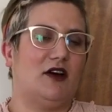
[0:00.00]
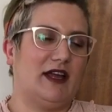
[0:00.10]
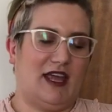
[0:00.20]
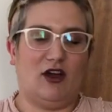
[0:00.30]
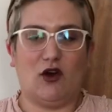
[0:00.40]

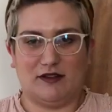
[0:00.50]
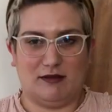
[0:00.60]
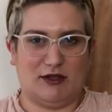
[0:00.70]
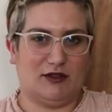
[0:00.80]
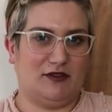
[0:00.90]
I get hot
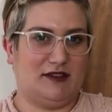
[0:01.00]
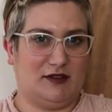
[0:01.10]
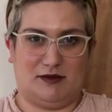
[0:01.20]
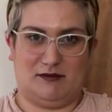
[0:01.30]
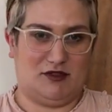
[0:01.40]
in my office,
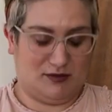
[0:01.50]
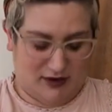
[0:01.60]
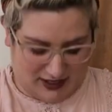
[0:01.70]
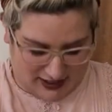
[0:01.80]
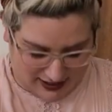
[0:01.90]
so I'm just wearing